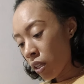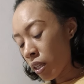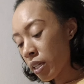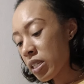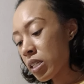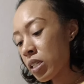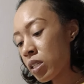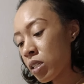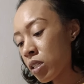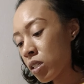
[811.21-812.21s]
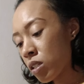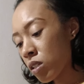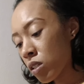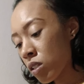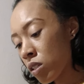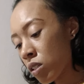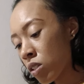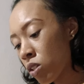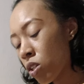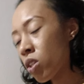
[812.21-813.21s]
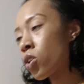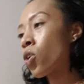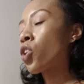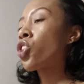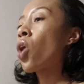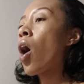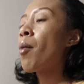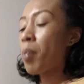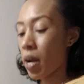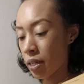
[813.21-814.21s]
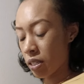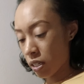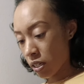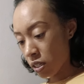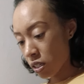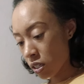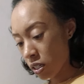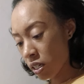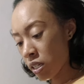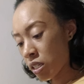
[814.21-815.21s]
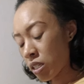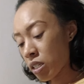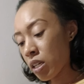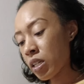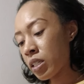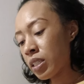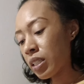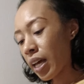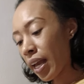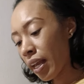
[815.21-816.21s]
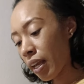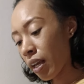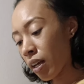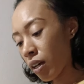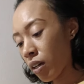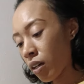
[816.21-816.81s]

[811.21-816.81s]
this is your thought process is delaying